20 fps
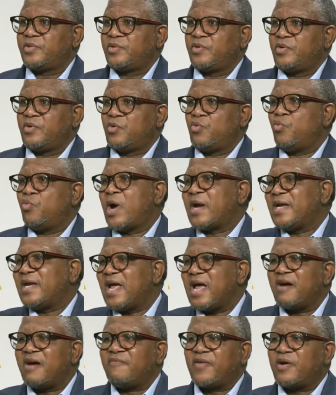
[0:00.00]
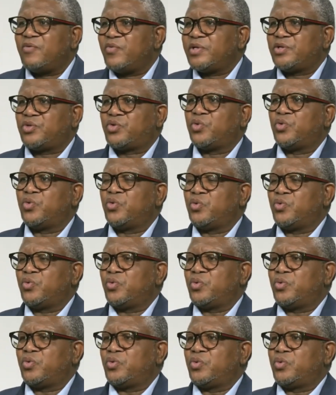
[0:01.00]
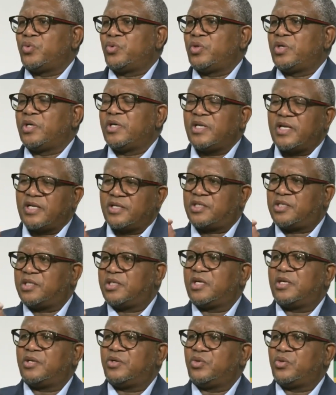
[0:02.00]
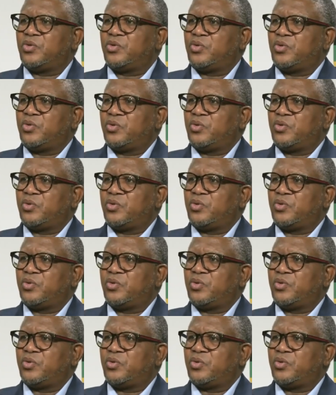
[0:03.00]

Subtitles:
Whatever we do in the GNU,